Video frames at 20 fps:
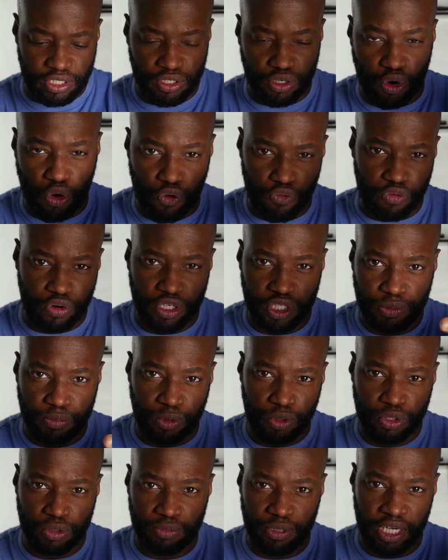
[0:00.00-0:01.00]
to
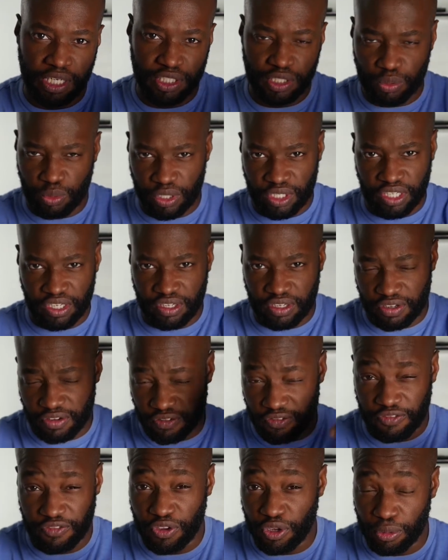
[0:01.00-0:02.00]
overexpose me. I just want it
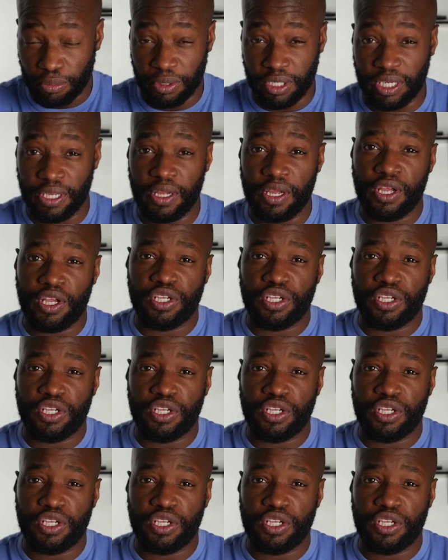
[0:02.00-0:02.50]
to fill me.